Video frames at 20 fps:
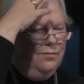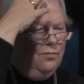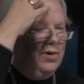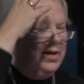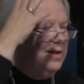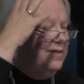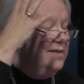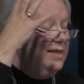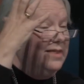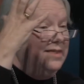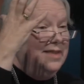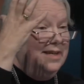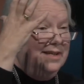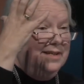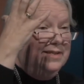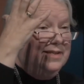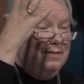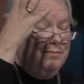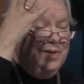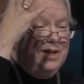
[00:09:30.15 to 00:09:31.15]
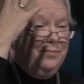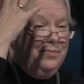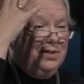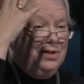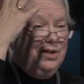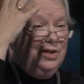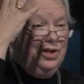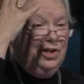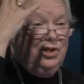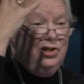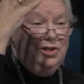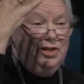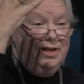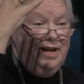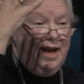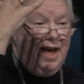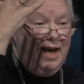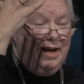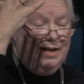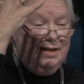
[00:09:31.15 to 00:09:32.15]
one of the things that people are good
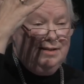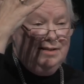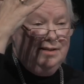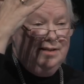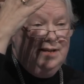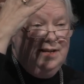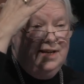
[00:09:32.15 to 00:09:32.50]
at